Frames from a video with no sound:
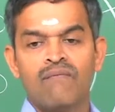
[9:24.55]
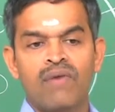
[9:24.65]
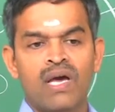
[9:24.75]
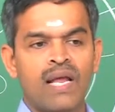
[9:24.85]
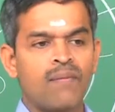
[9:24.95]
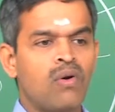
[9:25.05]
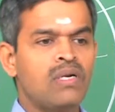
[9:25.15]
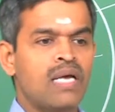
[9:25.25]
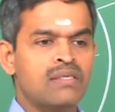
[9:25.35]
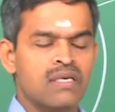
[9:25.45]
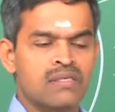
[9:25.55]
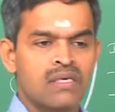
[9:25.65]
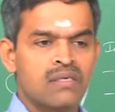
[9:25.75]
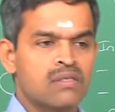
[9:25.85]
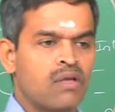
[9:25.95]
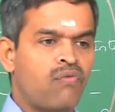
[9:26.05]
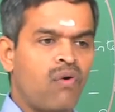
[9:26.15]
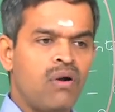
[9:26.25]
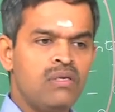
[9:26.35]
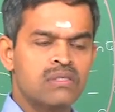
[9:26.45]
where I am going to assess the
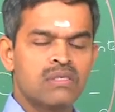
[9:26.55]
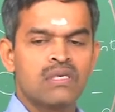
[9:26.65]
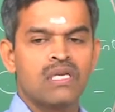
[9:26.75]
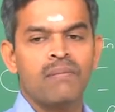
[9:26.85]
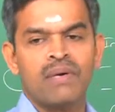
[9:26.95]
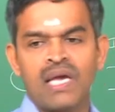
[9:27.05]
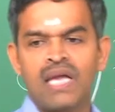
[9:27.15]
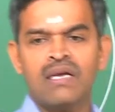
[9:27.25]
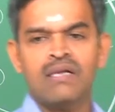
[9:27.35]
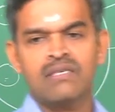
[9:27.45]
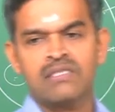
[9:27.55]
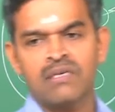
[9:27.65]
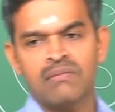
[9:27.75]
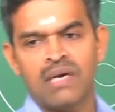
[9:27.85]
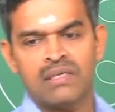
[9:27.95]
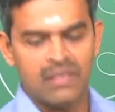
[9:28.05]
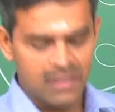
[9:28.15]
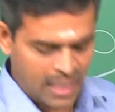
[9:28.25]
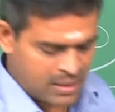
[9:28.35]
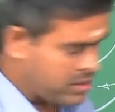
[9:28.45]
faults in a mechanical system at the design